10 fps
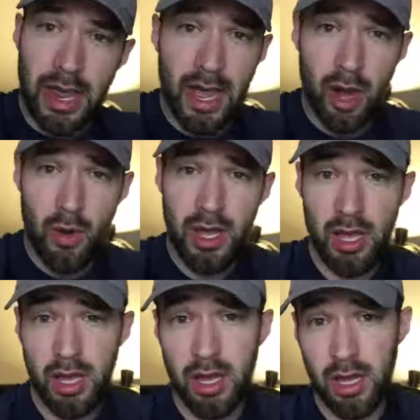Now,
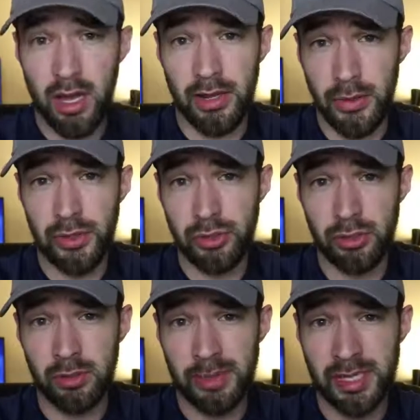another
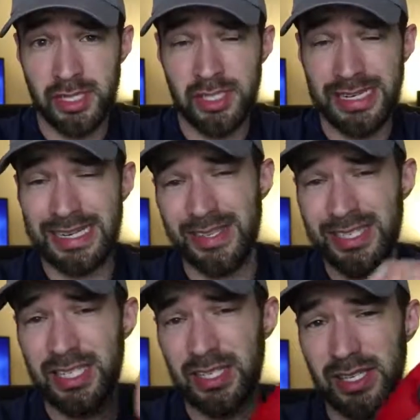controller I'll be testing.
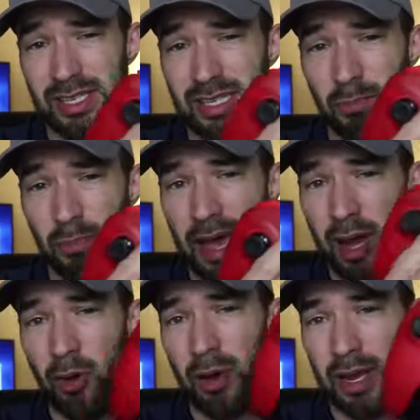This is the
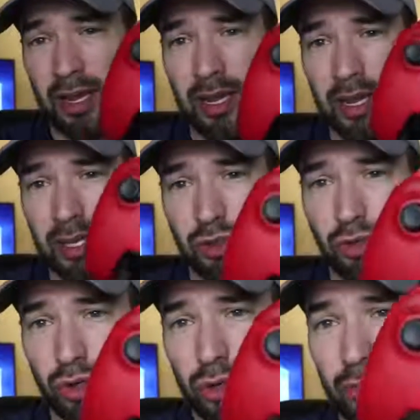Power A
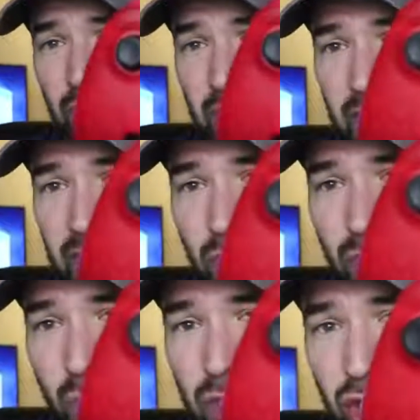controller for the Nintendo
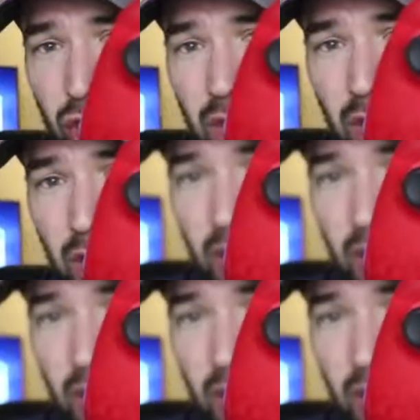Switch.